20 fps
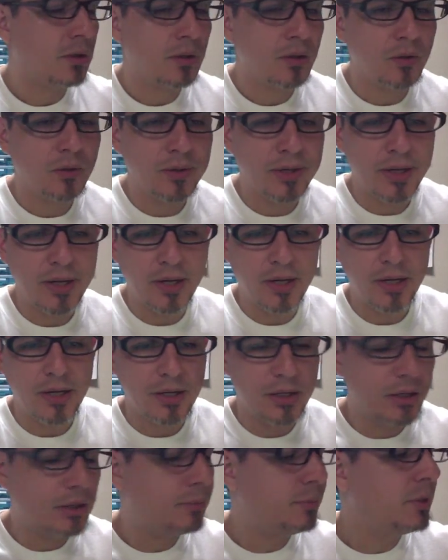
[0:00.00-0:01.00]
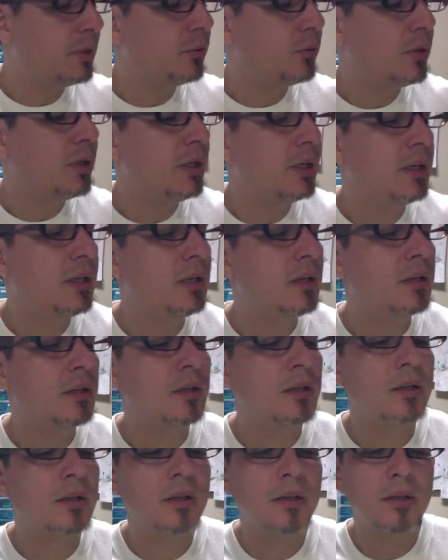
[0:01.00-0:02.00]
Okay, going to be
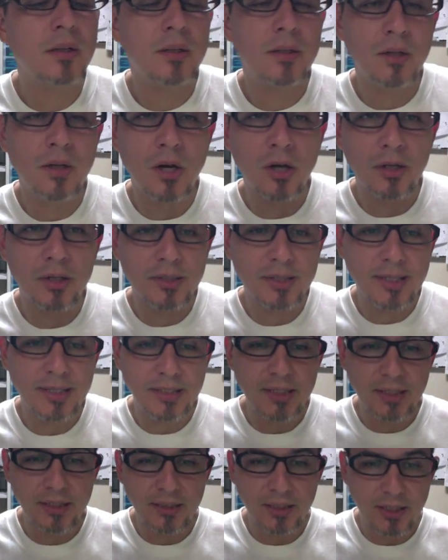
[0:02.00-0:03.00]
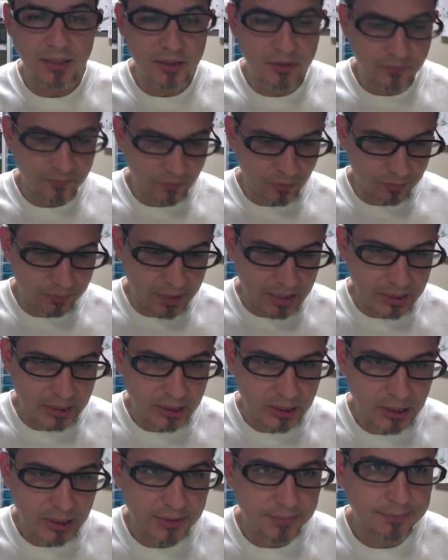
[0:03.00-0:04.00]
reading August 18th lesson for
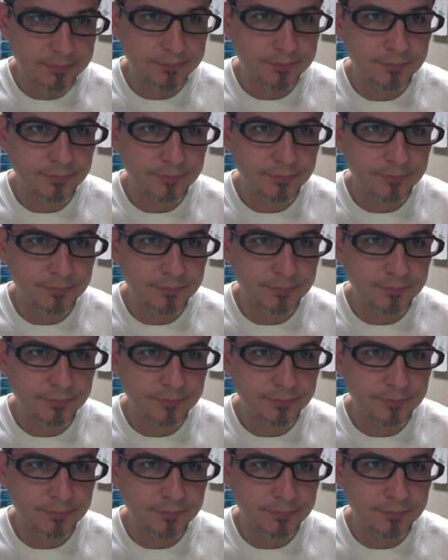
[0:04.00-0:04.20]
Ma-shi.